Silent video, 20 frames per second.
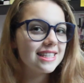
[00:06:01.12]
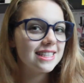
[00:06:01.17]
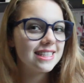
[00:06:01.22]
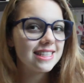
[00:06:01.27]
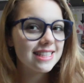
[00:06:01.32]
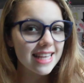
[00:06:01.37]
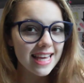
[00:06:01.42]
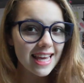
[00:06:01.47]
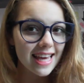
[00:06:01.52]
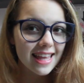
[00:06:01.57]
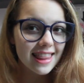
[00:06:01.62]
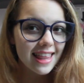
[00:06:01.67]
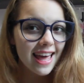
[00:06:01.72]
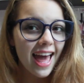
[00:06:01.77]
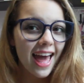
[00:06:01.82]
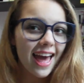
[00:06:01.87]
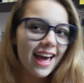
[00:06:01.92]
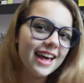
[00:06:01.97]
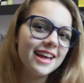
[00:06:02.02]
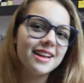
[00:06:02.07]
see you
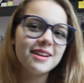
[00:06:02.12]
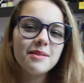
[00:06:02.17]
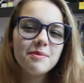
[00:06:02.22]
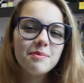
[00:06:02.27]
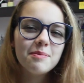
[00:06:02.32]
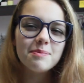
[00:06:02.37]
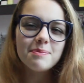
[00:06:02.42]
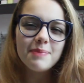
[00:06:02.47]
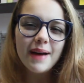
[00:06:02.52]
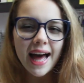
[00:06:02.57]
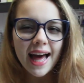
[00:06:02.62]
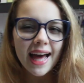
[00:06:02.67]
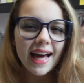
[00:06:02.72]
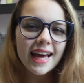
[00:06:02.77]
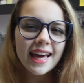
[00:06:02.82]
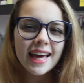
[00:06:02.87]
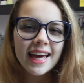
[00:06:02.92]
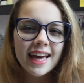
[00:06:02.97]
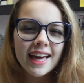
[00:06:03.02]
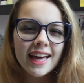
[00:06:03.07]
then.
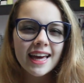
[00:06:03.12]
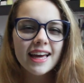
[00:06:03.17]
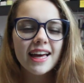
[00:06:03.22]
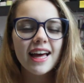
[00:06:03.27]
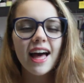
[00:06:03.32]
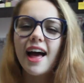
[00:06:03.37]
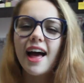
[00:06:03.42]
Bye.